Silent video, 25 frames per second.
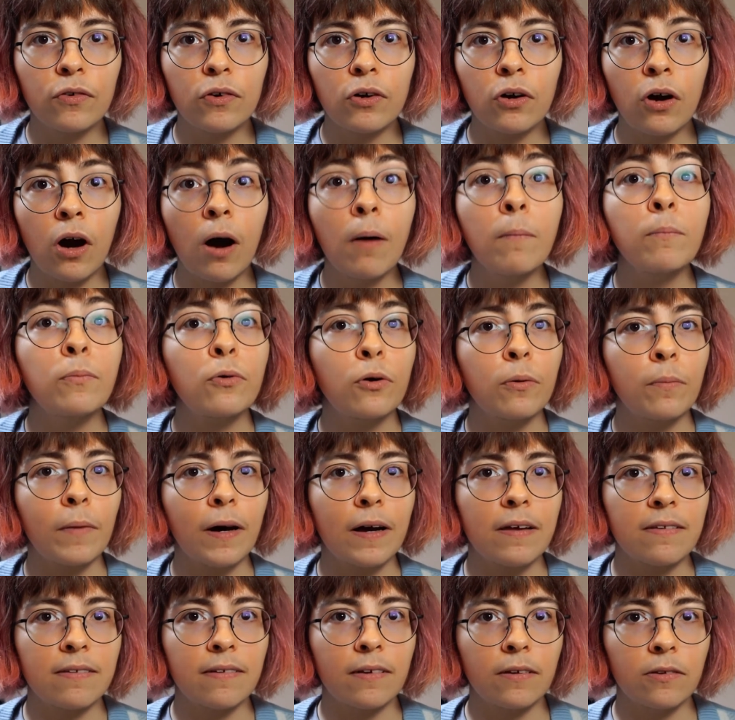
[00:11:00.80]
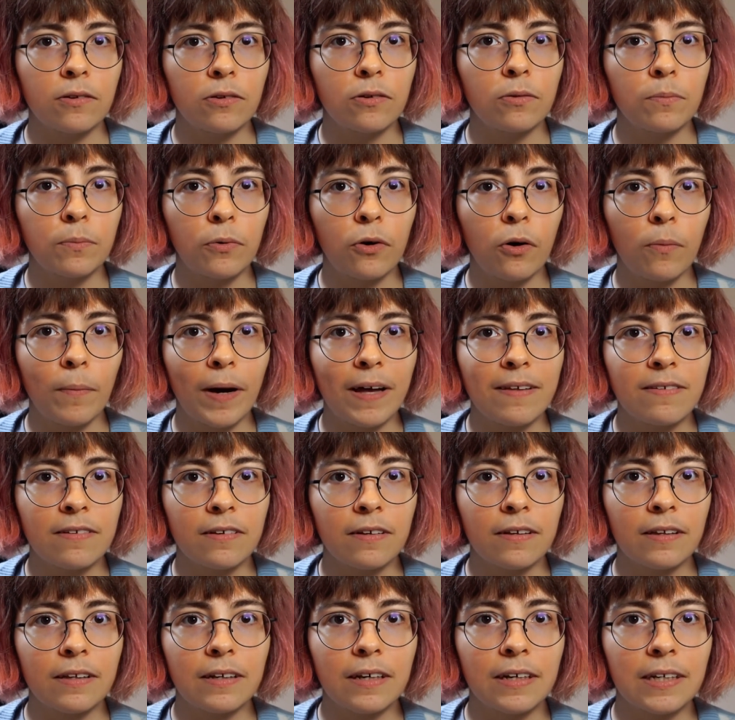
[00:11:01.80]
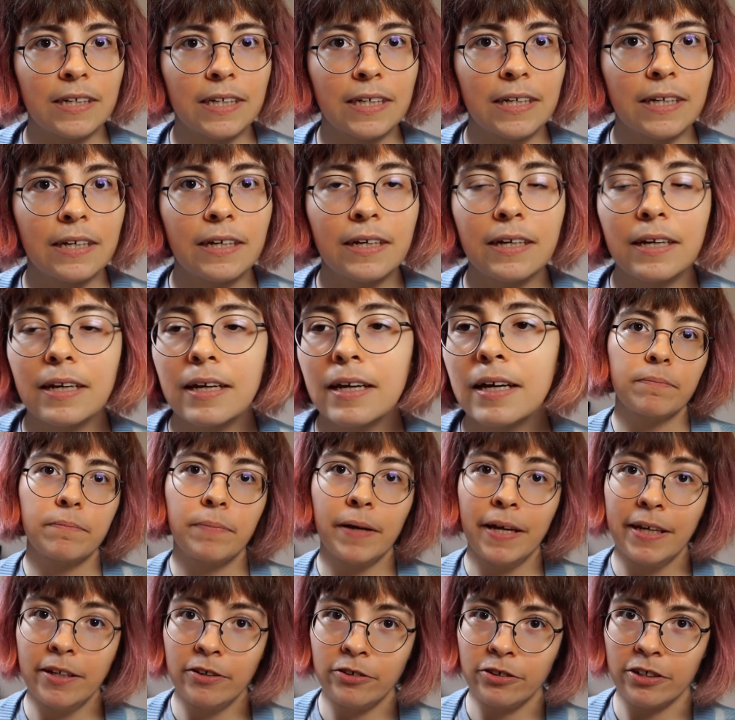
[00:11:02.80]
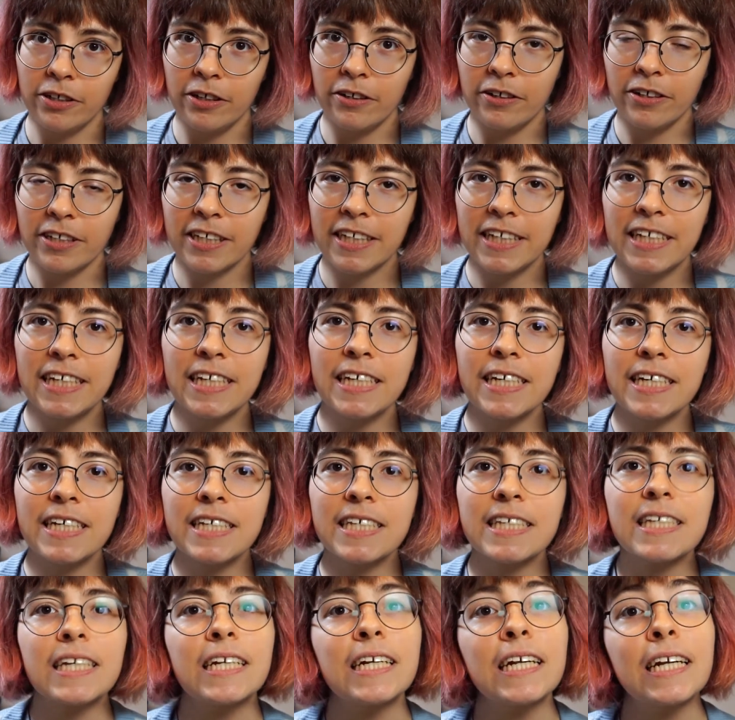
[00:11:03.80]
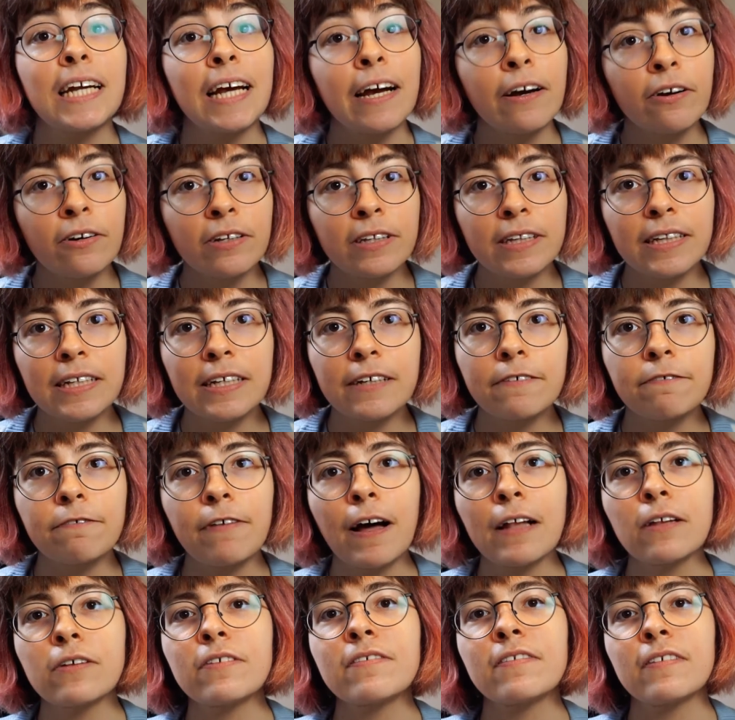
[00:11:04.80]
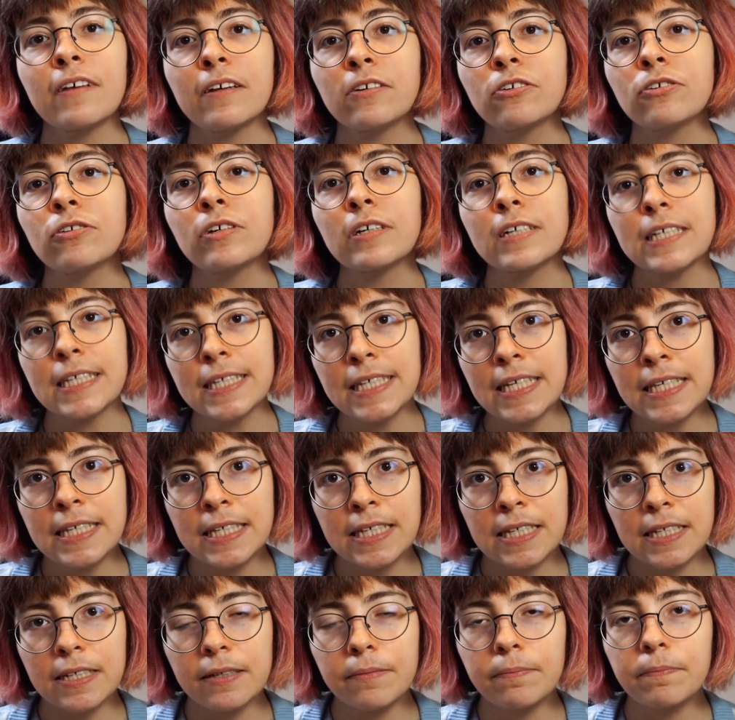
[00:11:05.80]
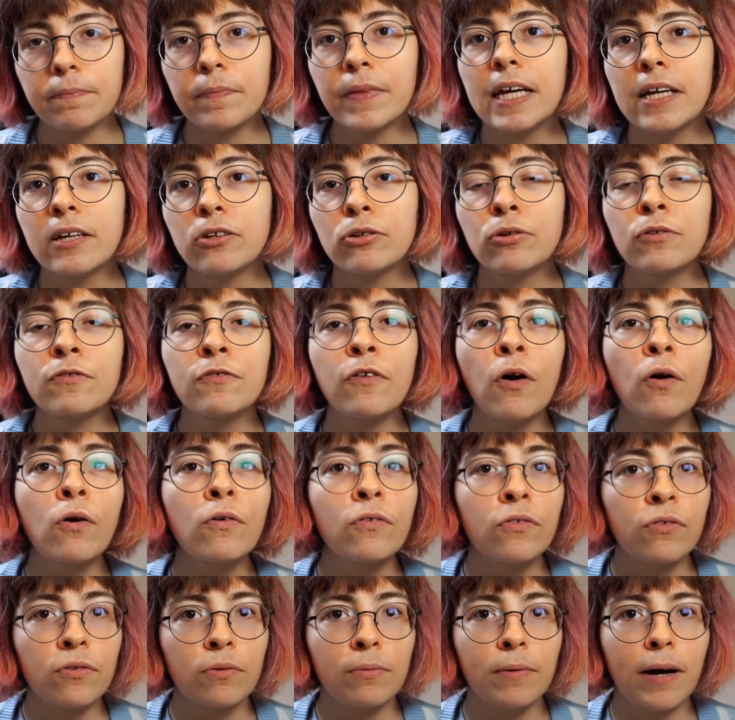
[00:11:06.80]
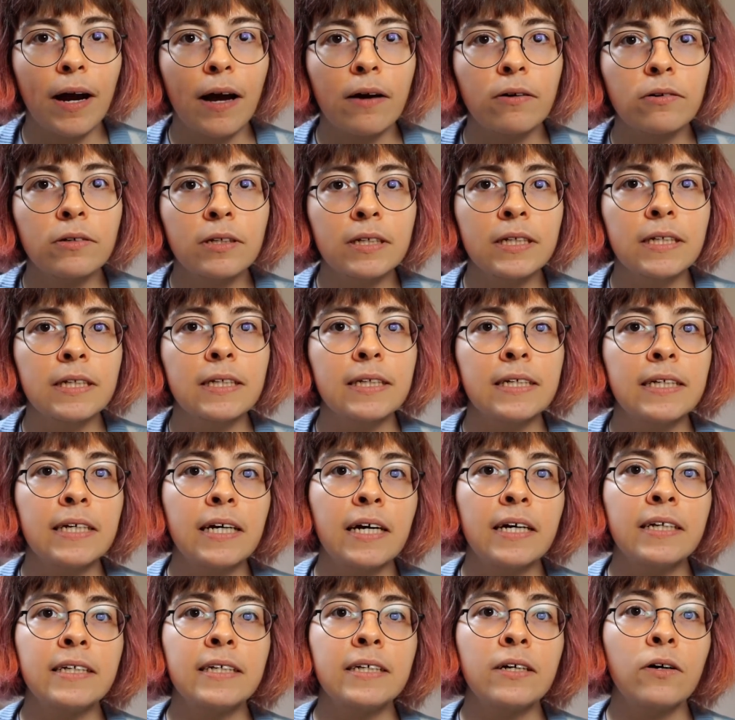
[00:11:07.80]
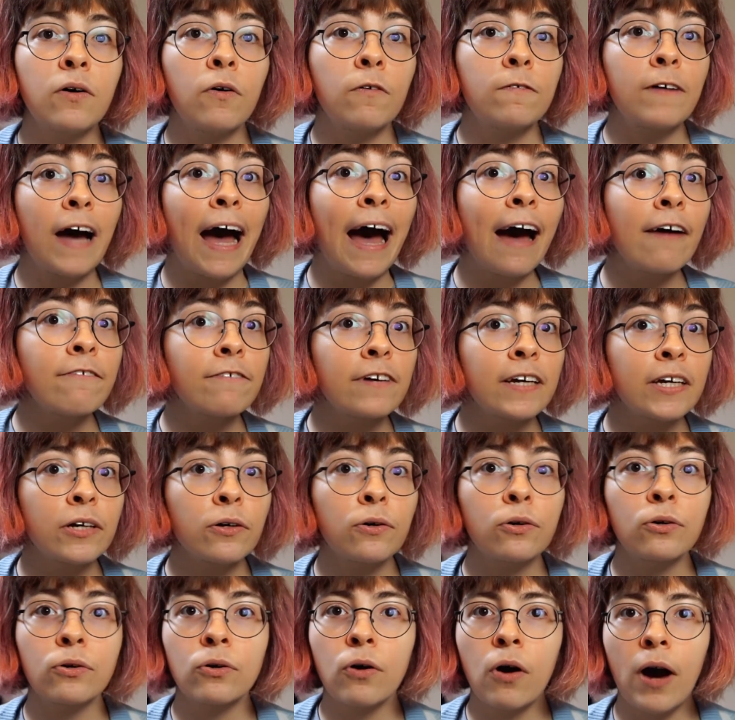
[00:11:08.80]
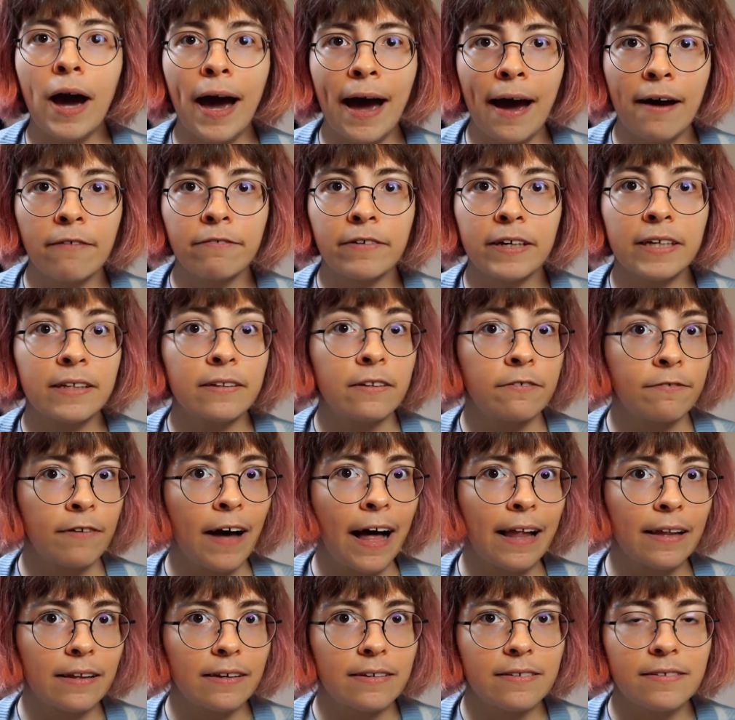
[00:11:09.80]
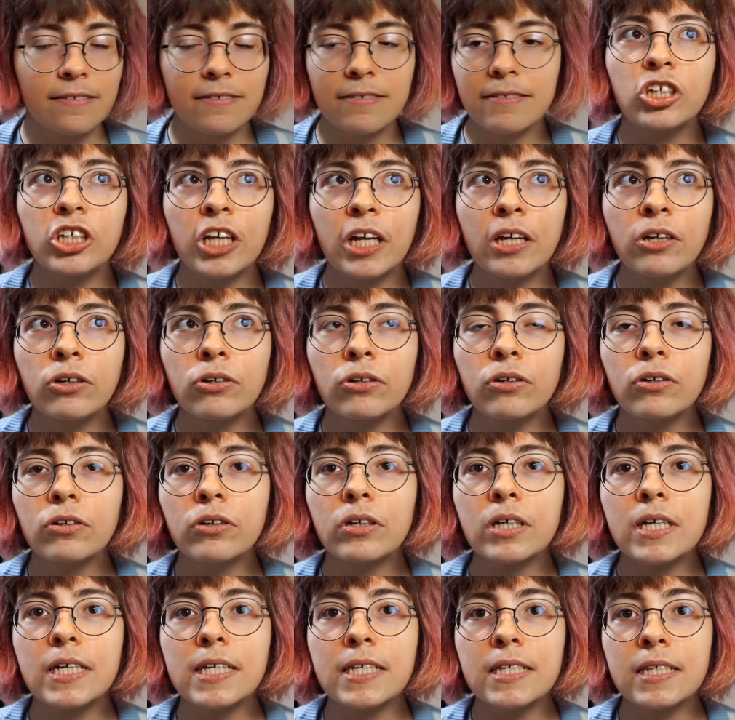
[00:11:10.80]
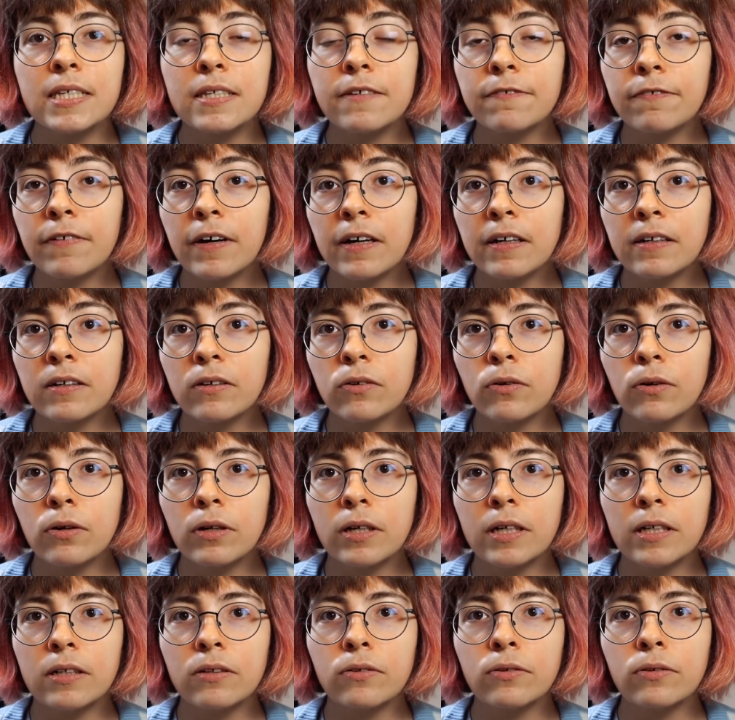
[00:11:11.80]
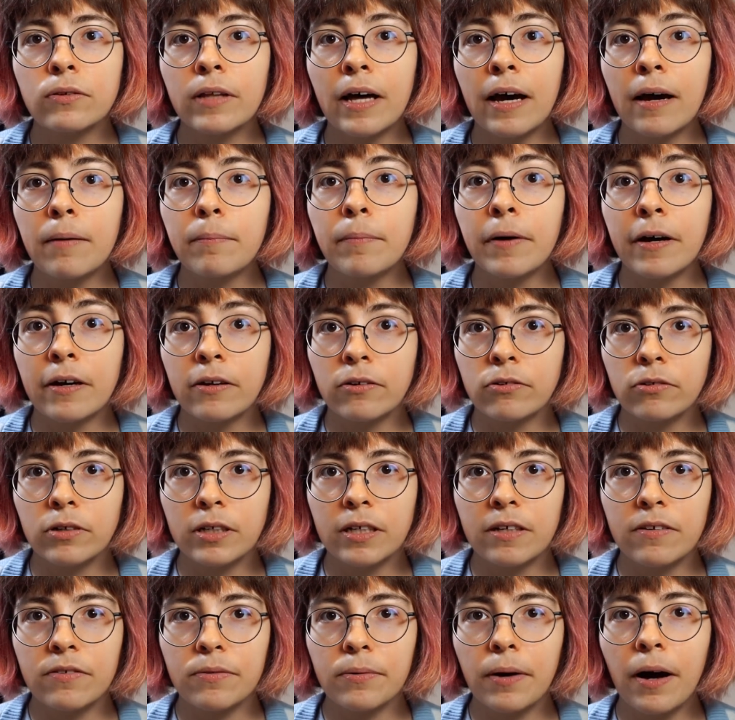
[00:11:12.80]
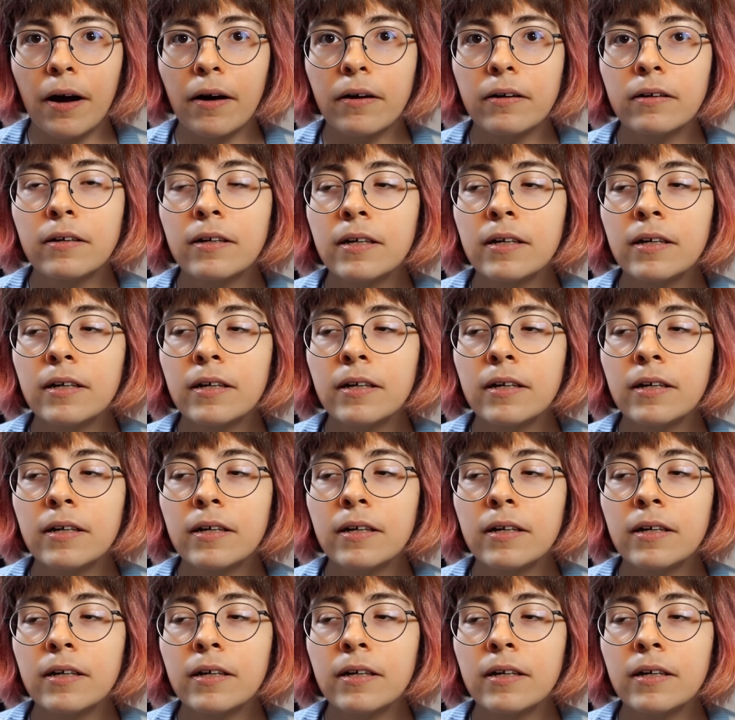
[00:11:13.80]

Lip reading: compromising dude-bro masculinity. Patriarchy is an inherently phallocentric system. It revolves around the idea of having or not having the phallus. Gender is defined according to that binary as well,